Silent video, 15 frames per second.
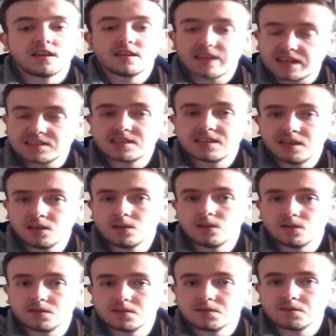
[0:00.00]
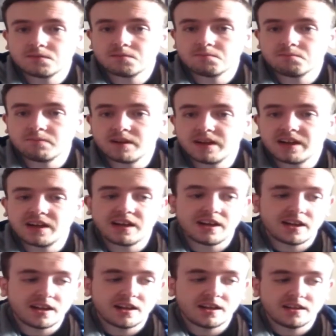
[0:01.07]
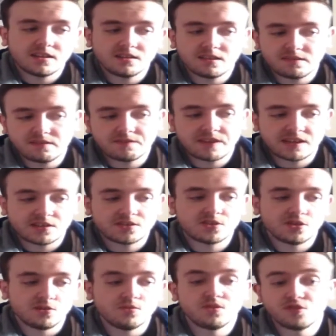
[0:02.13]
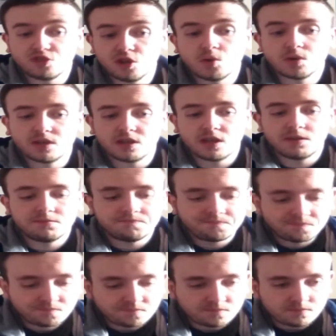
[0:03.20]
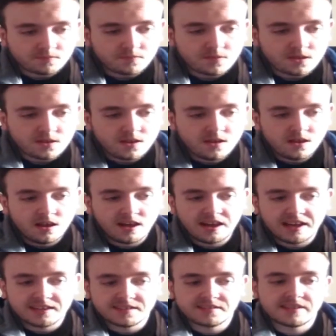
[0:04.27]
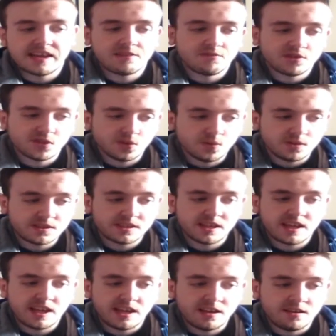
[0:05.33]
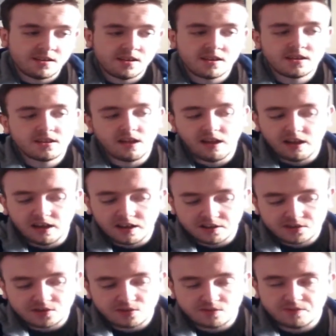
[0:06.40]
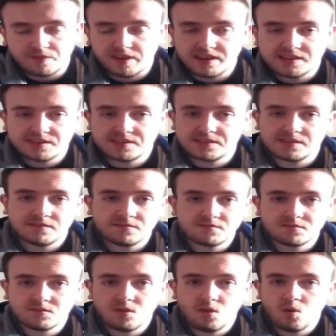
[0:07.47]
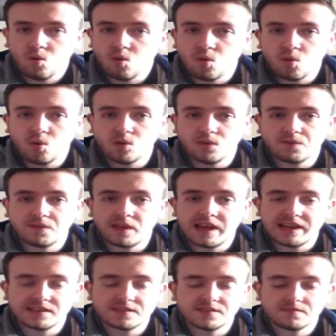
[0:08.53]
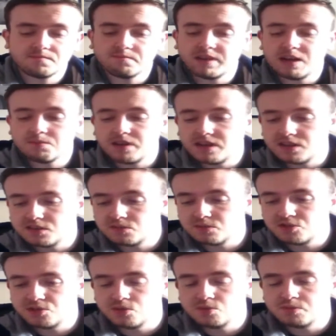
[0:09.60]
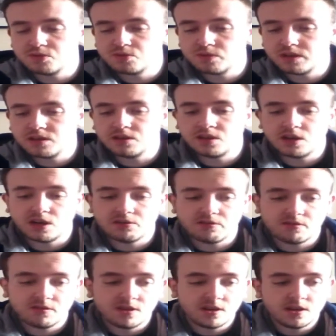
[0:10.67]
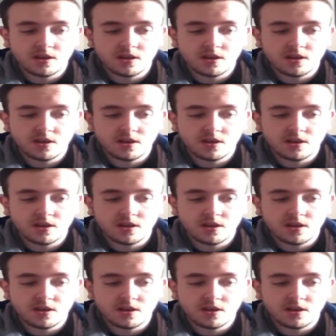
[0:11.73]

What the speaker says: gets killed, but thanks to the Joker, and that results in Two-Face and all of that. Batman has to choose between her and